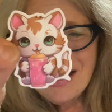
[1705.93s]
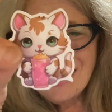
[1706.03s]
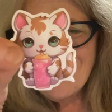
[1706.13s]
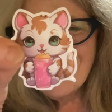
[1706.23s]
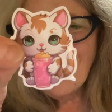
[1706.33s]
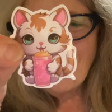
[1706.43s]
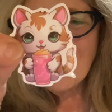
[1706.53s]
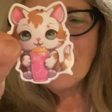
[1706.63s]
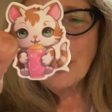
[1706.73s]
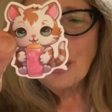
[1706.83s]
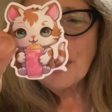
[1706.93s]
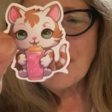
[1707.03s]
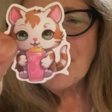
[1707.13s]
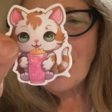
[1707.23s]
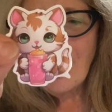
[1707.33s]
it's having,
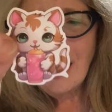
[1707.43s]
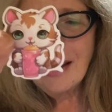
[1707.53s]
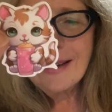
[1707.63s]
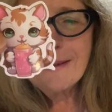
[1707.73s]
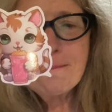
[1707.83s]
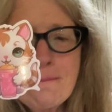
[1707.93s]
looks like,